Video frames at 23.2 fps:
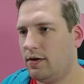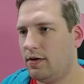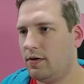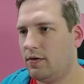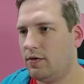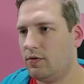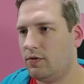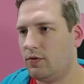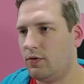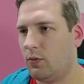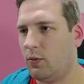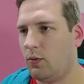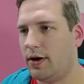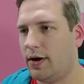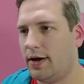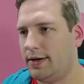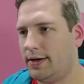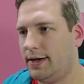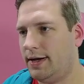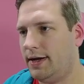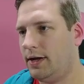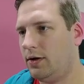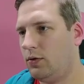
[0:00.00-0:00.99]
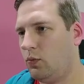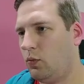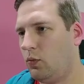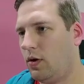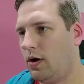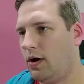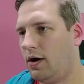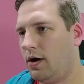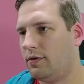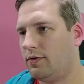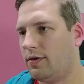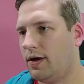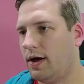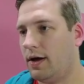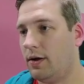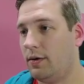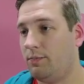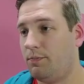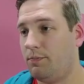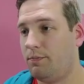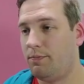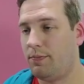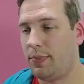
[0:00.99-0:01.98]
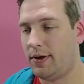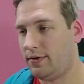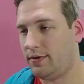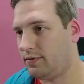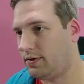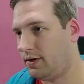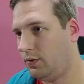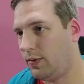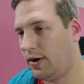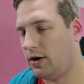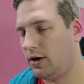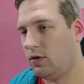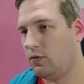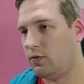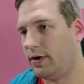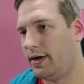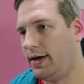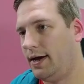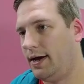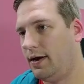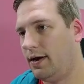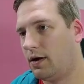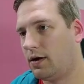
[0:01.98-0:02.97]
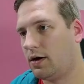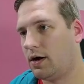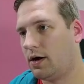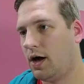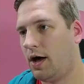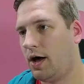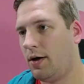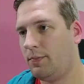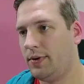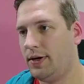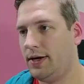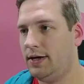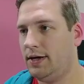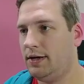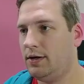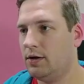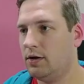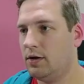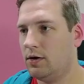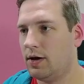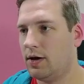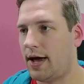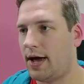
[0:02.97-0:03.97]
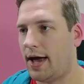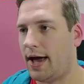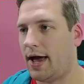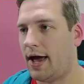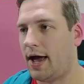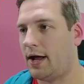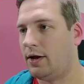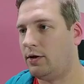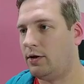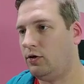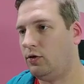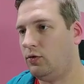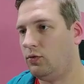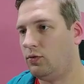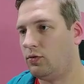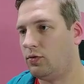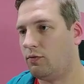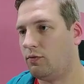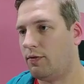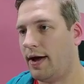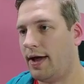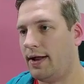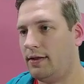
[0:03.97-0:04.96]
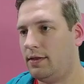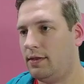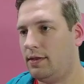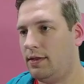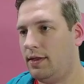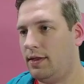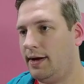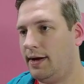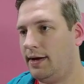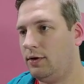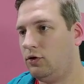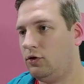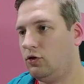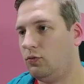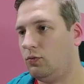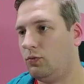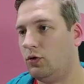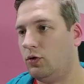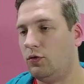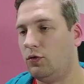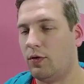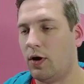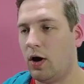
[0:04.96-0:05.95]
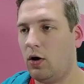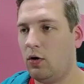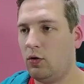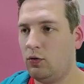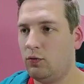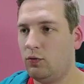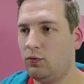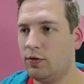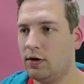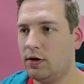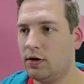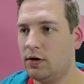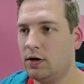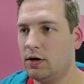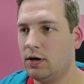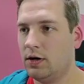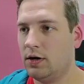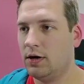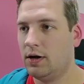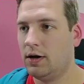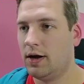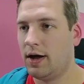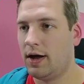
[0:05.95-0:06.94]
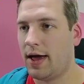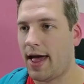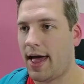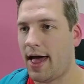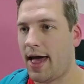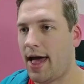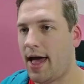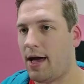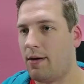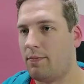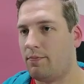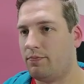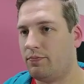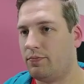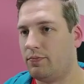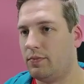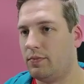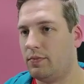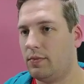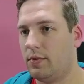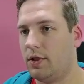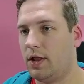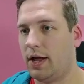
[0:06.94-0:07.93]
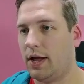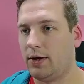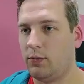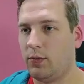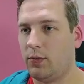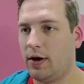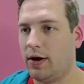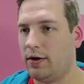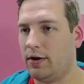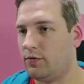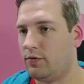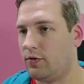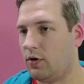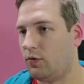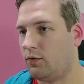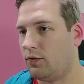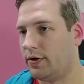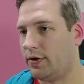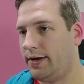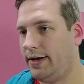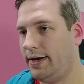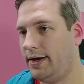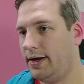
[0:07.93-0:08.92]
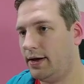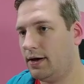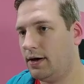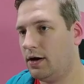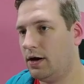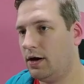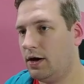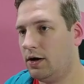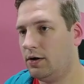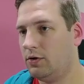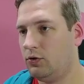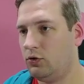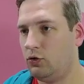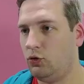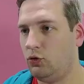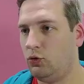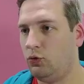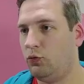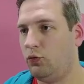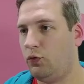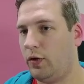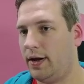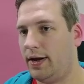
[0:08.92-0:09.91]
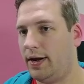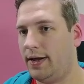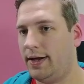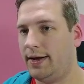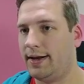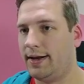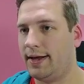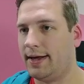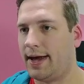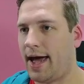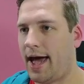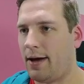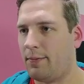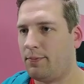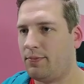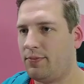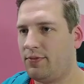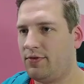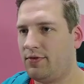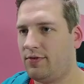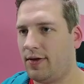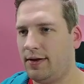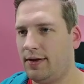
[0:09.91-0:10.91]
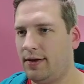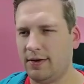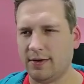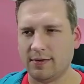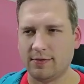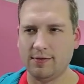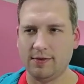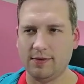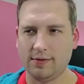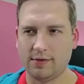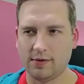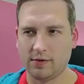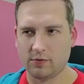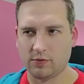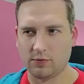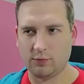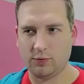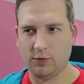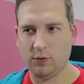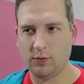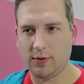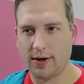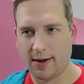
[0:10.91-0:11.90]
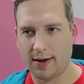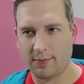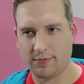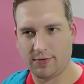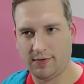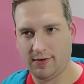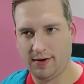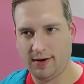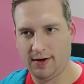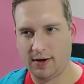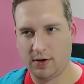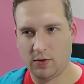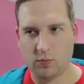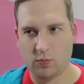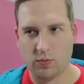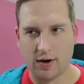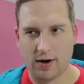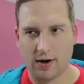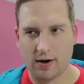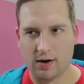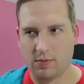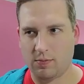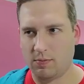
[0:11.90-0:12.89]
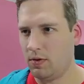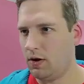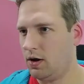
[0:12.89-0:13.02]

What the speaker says: So what I did was I basically went over here, copied, and used the red thing to move over. Likewise over here to fill in the gaps. And you can see there's a few gaps here where